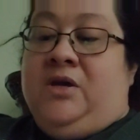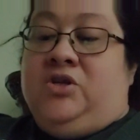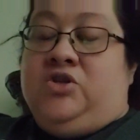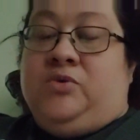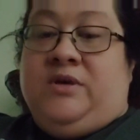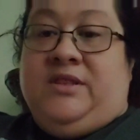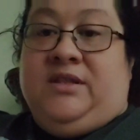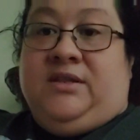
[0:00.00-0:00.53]

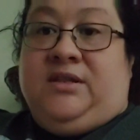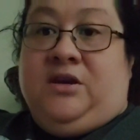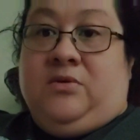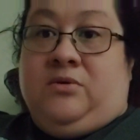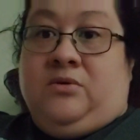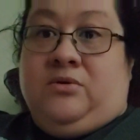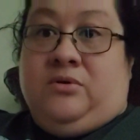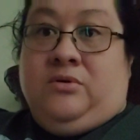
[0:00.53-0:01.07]
doing the
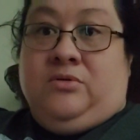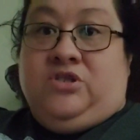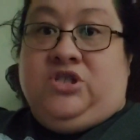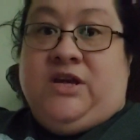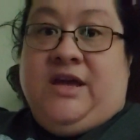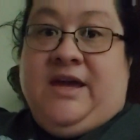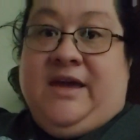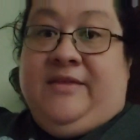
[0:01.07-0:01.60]
single
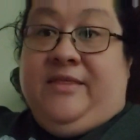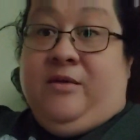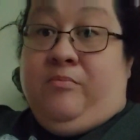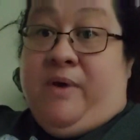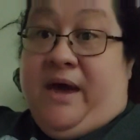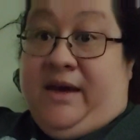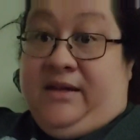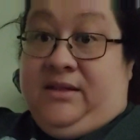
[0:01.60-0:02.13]
crochet in the
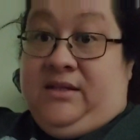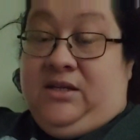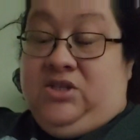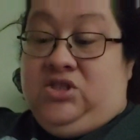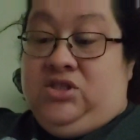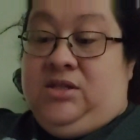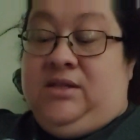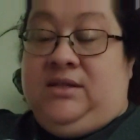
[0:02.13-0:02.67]
back
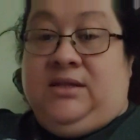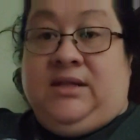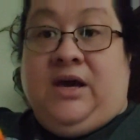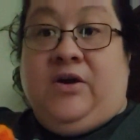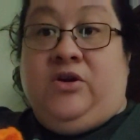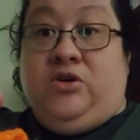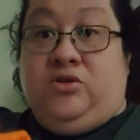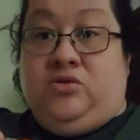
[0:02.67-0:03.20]
stitch, this is how
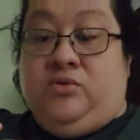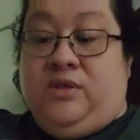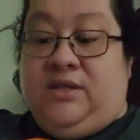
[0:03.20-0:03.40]
you do